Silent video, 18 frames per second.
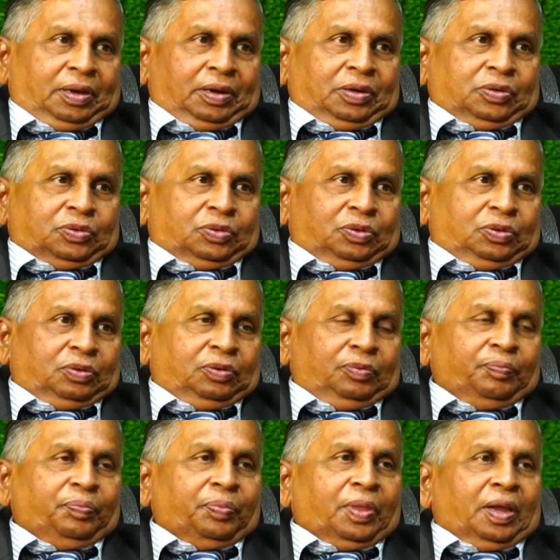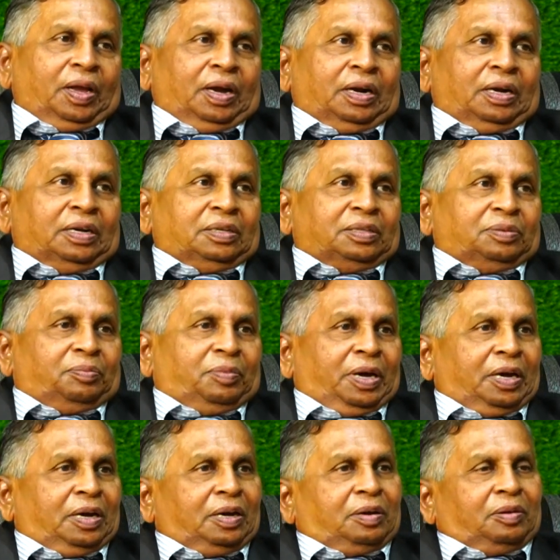So
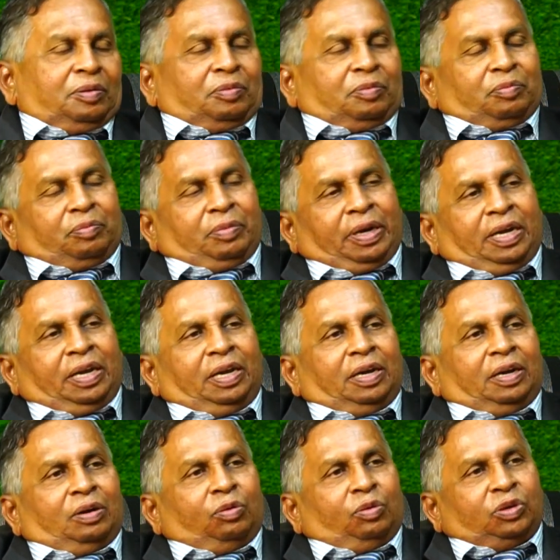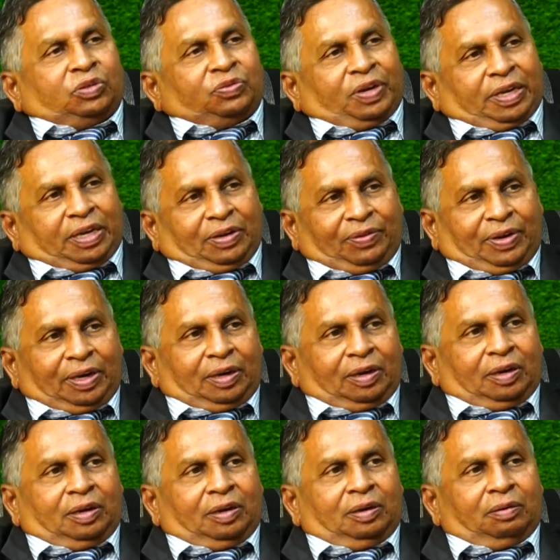many loans were
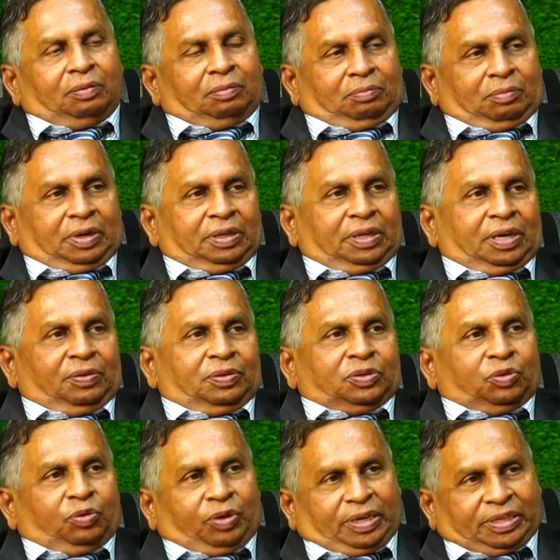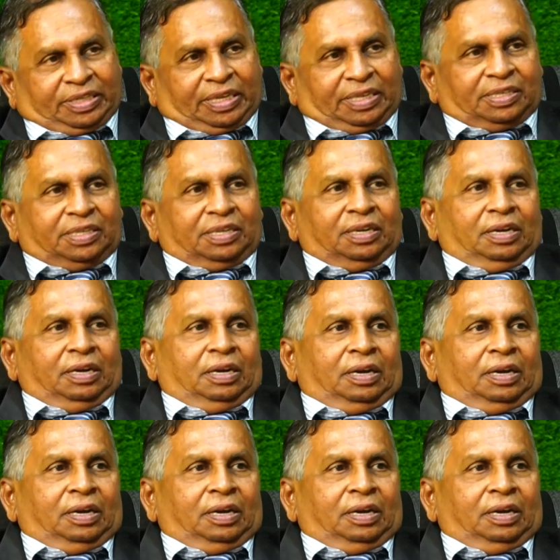given, but there was no assets.